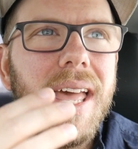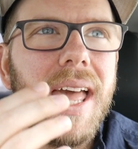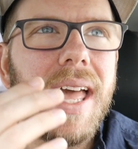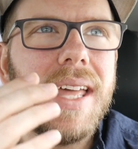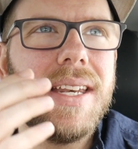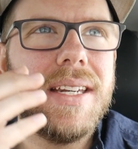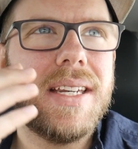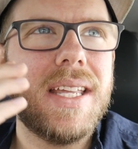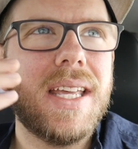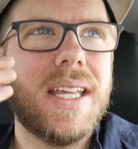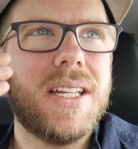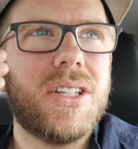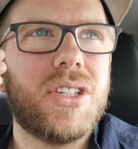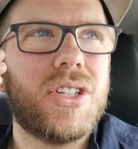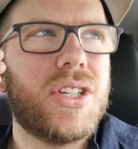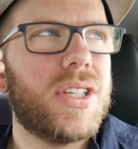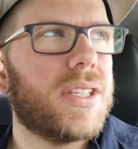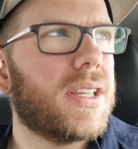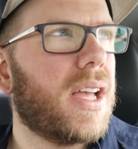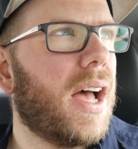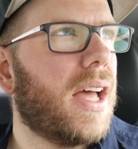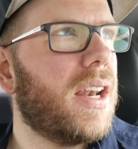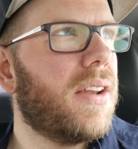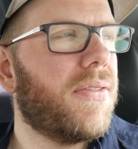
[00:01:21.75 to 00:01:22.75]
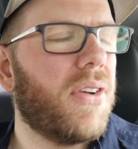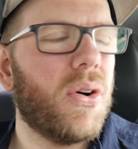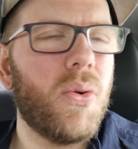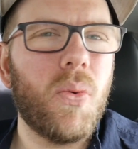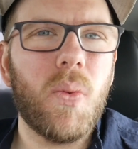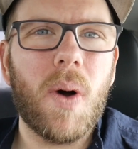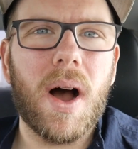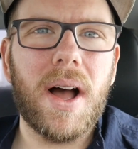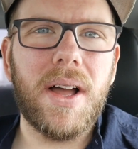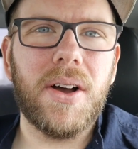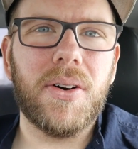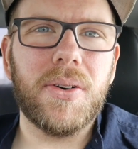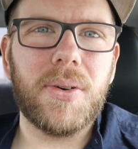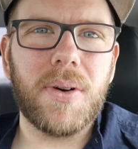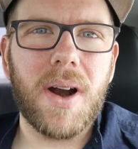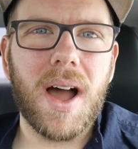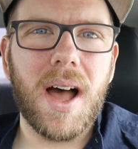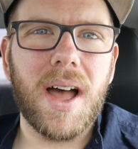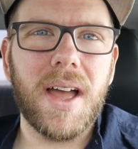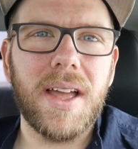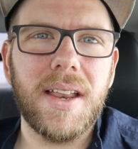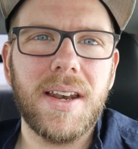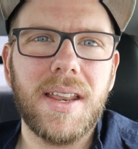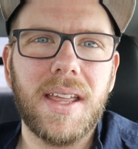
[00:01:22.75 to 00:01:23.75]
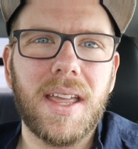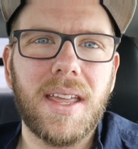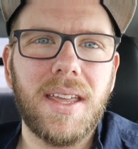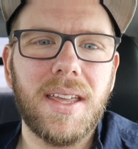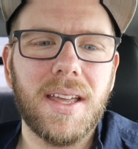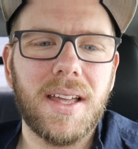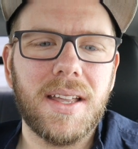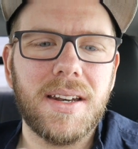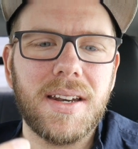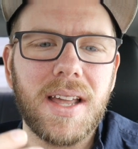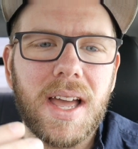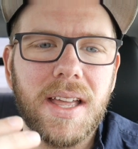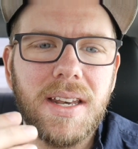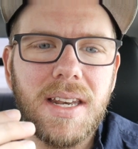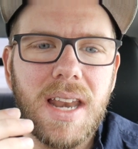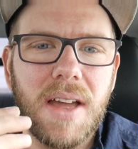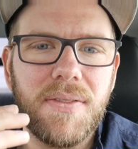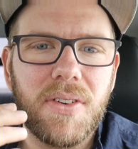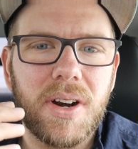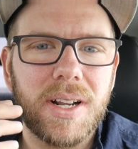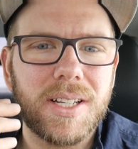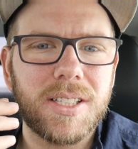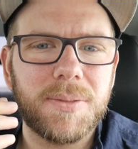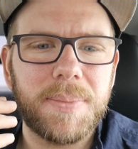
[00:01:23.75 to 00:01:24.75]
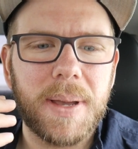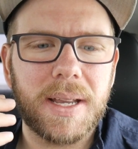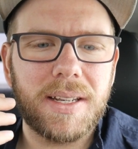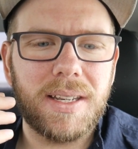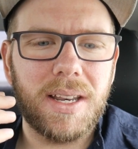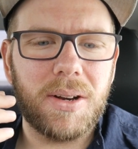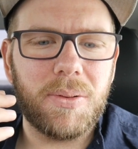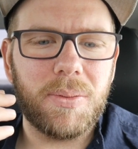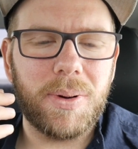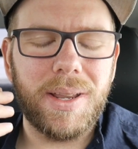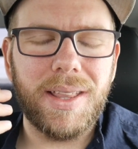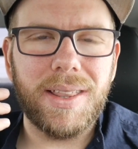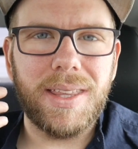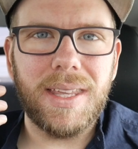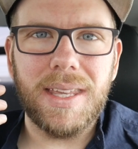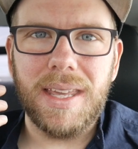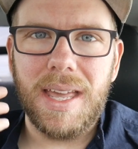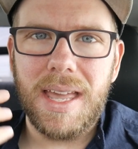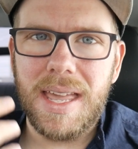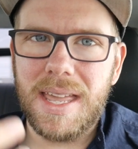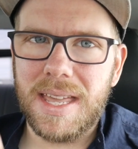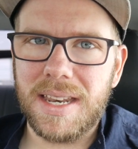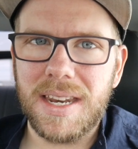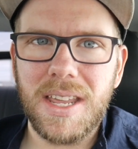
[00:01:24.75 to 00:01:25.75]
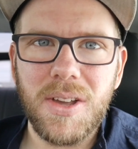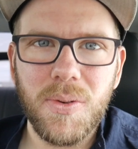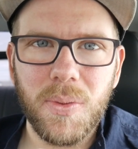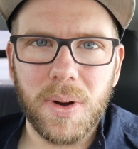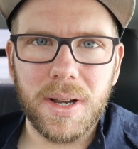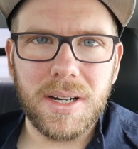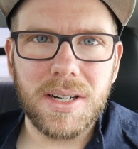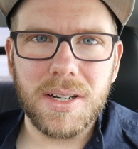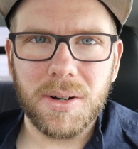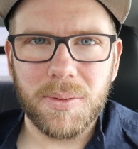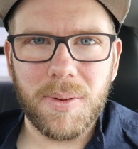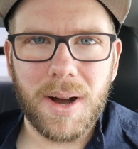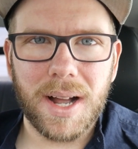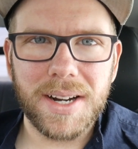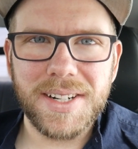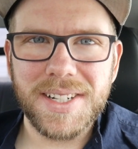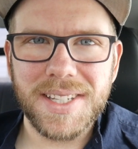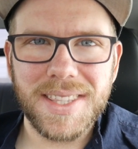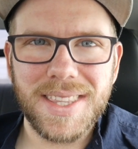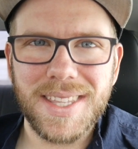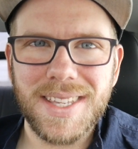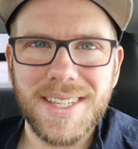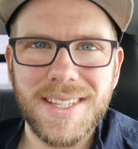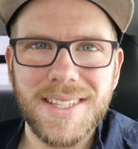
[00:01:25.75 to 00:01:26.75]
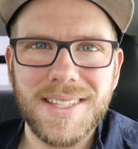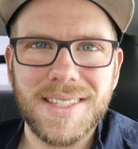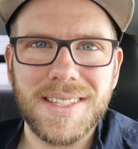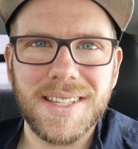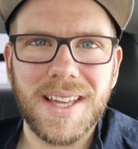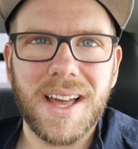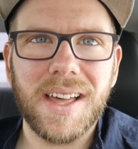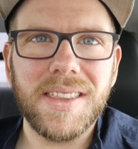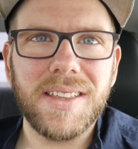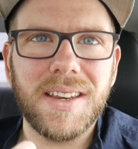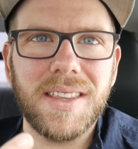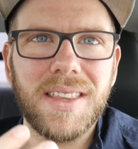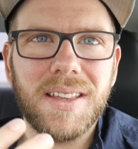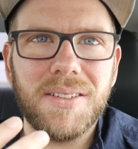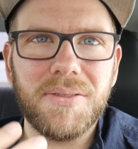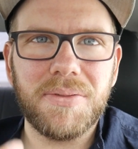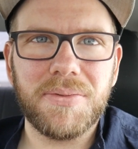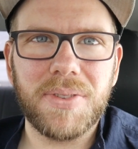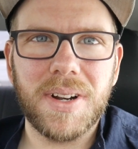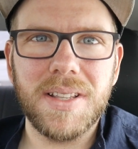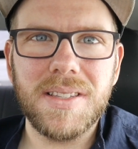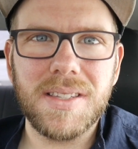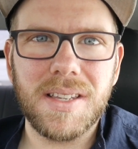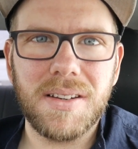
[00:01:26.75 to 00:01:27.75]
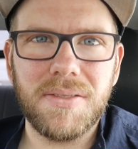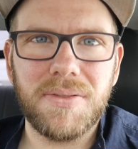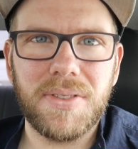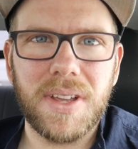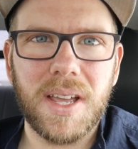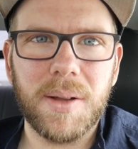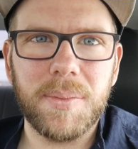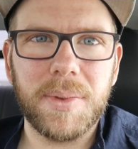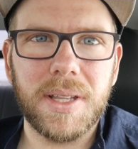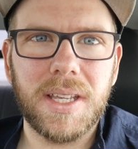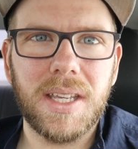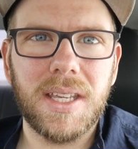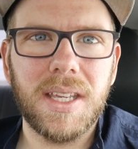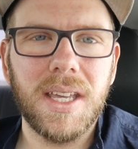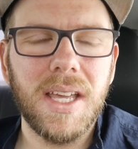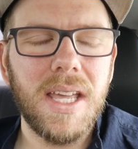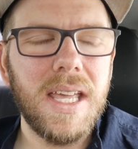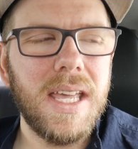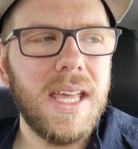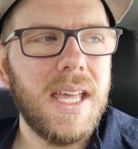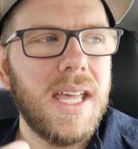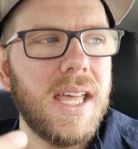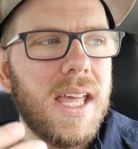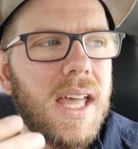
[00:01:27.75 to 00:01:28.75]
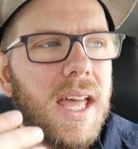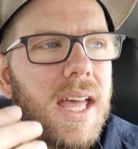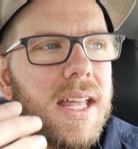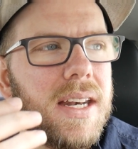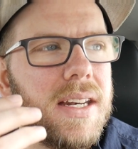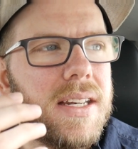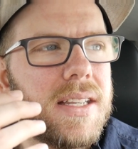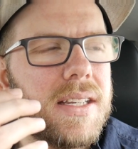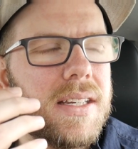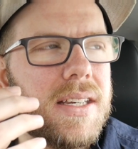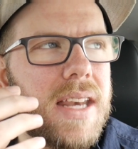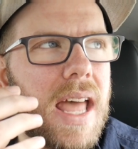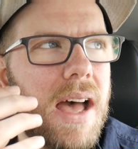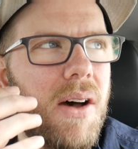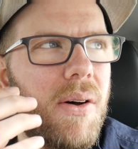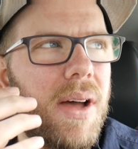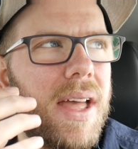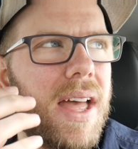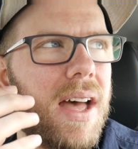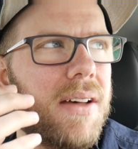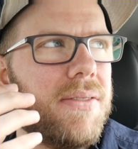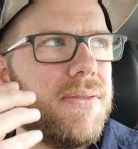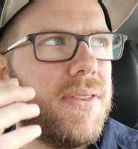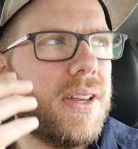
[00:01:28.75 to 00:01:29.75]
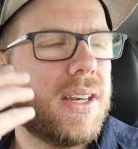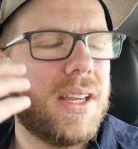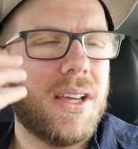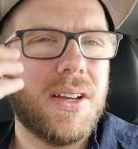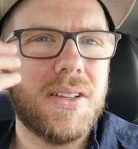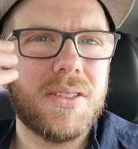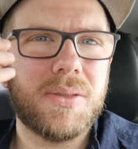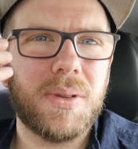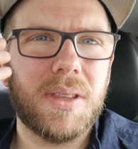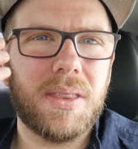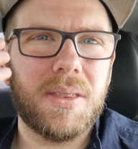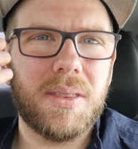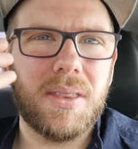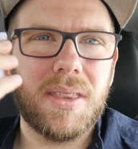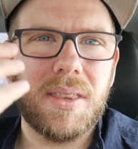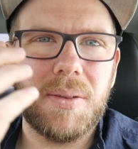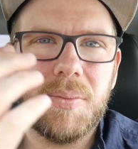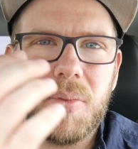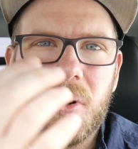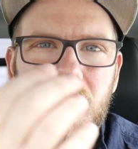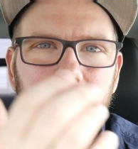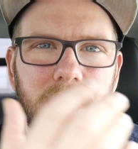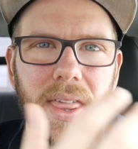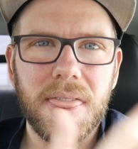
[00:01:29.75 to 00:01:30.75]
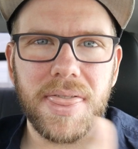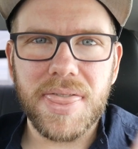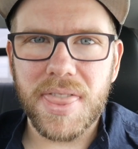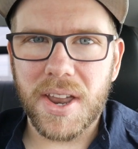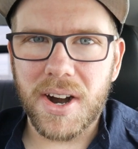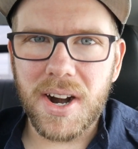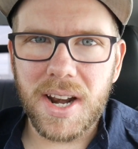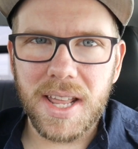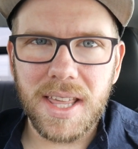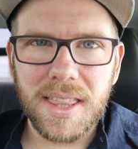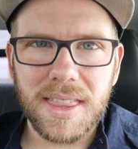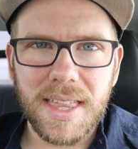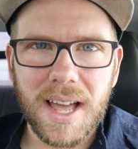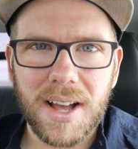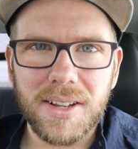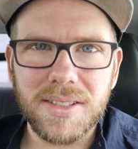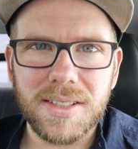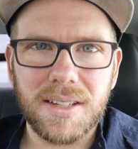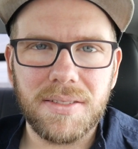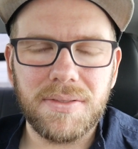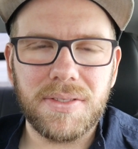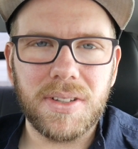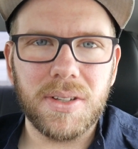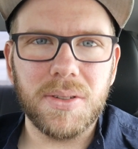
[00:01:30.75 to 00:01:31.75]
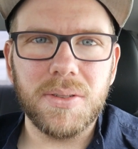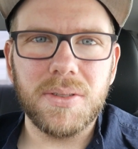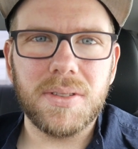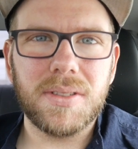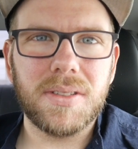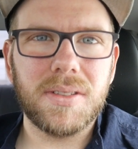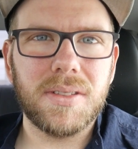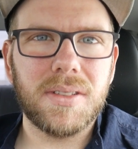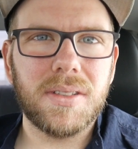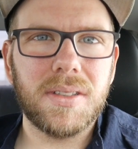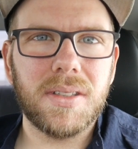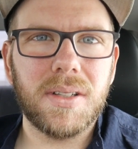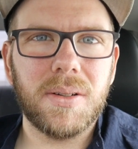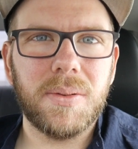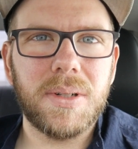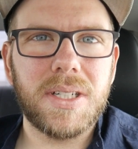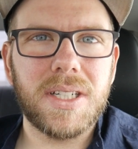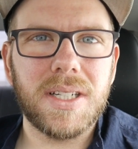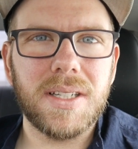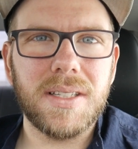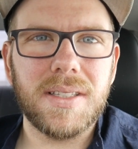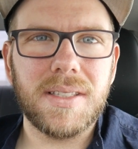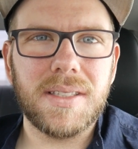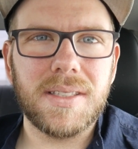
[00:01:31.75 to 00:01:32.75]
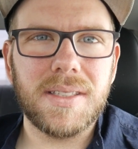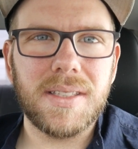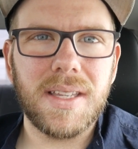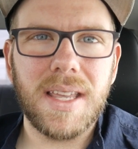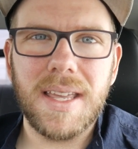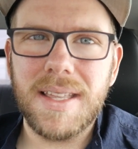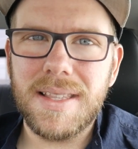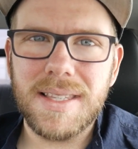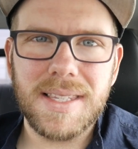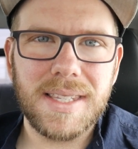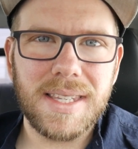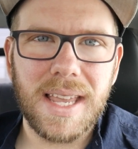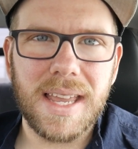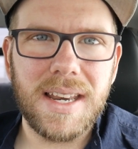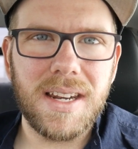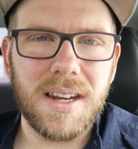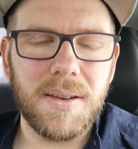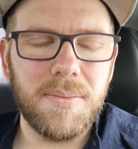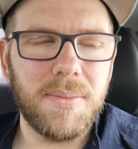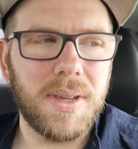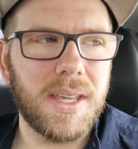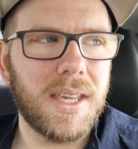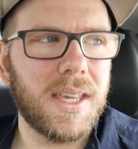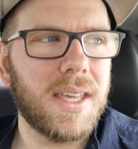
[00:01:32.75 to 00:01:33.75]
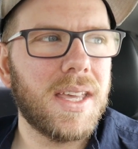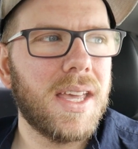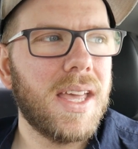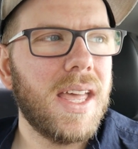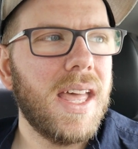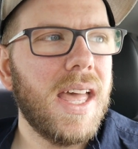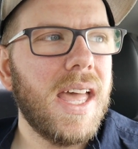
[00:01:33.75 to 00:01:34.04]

and it's just kind of a wild ride, and I never expected really anyone to watch these other than friends and family, and now I have videos with more than thirty thousand views, which is insane to me.